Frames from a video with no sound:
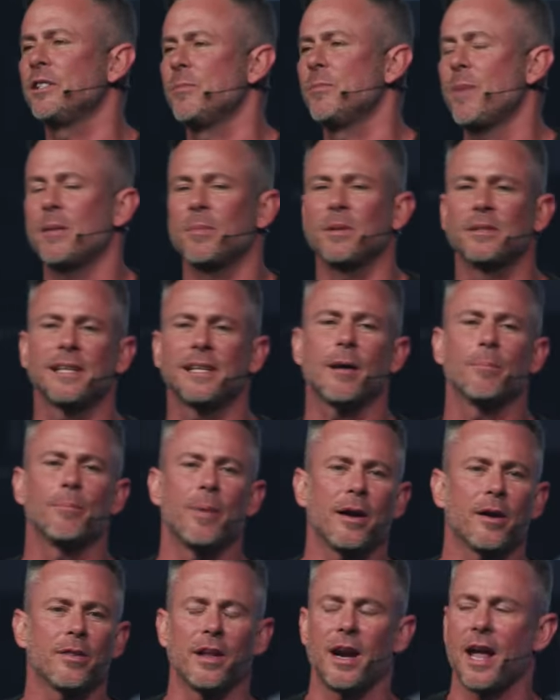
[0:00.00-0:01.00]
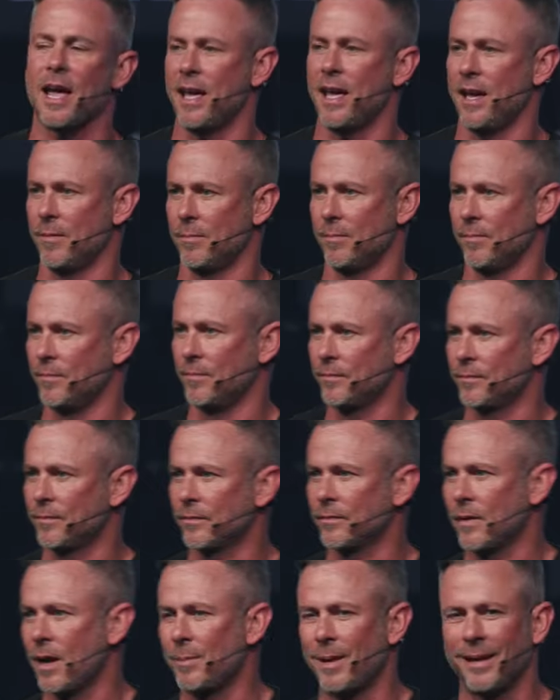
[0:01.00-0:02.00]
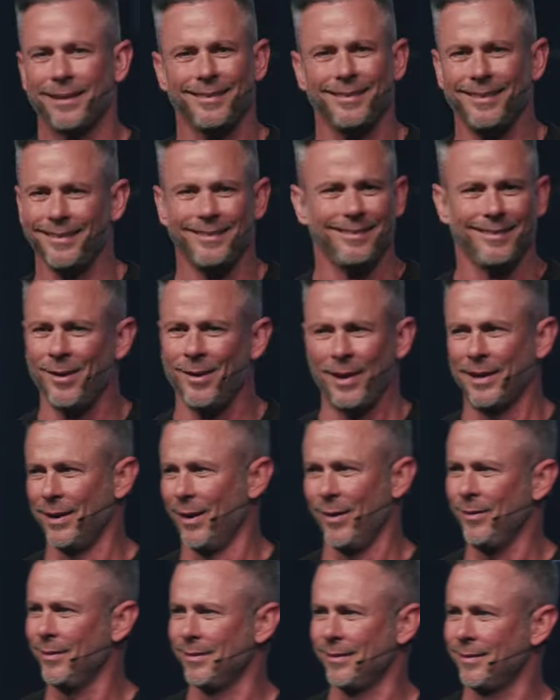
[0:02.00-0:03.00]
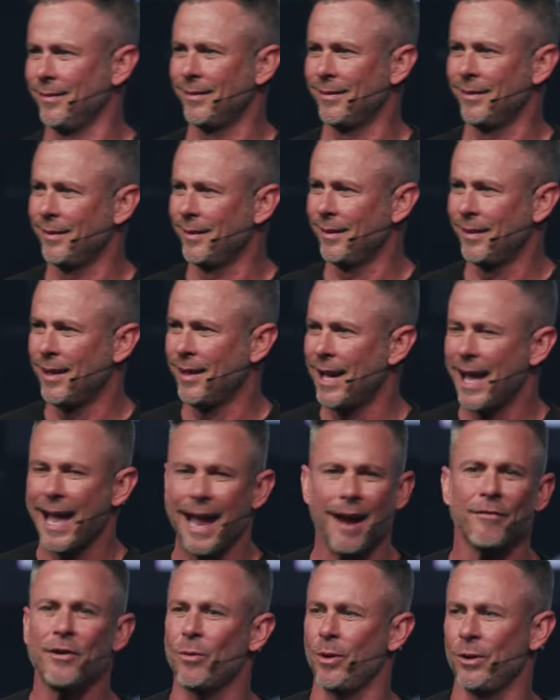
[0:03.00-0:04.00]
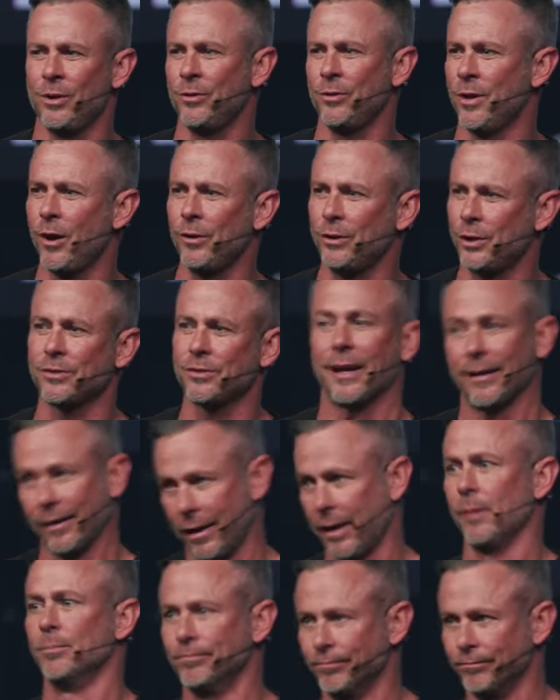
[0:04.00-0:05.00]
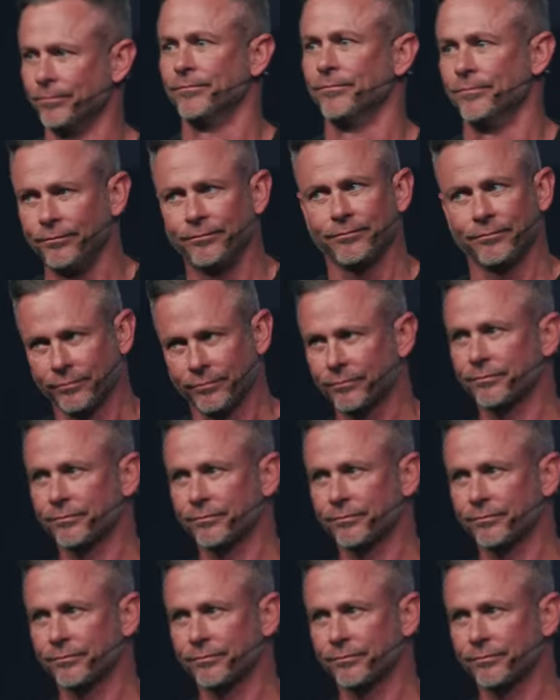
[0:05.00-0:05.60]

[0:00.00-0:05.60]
and you make me sound better than I am. I'm like, no, I don't. Everyone who knows you is like, yep, mm-hmm.